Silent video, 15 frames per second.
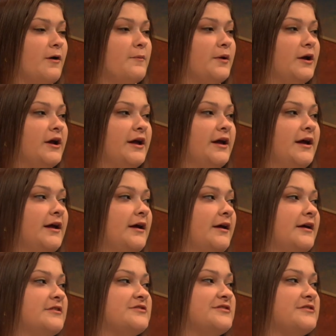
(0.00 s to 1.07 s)
Murray,
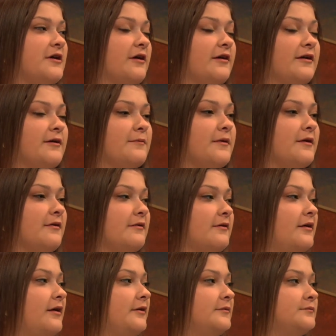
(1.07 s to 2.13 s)
and just talking
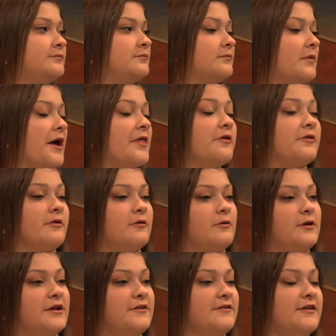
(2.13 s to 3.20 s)
about either their
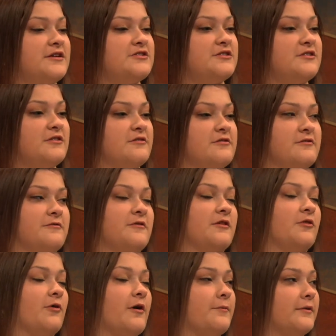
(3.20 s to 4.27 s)
organization or their
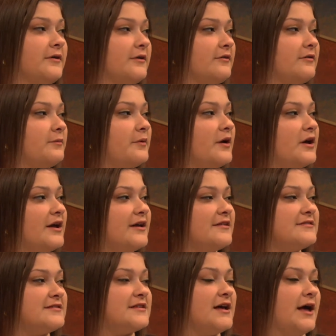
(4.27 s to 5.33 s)
philanthropic
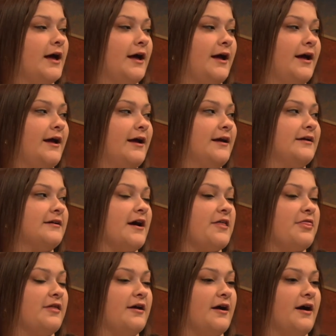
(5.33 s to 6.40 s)
experience. And I
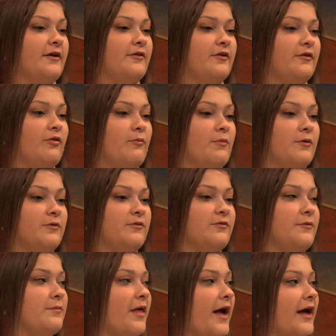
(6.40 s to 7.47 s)
think I learned the most
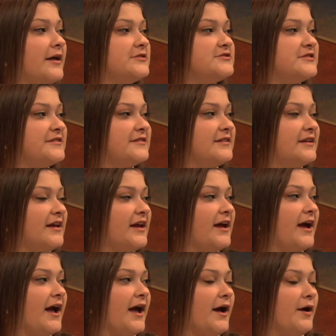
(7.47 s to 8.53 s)
from that, just
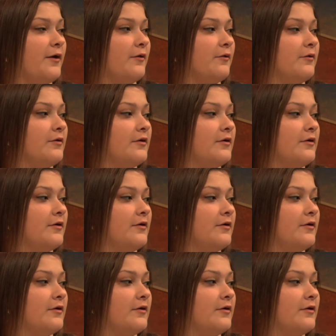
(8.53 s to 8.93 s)
seeing how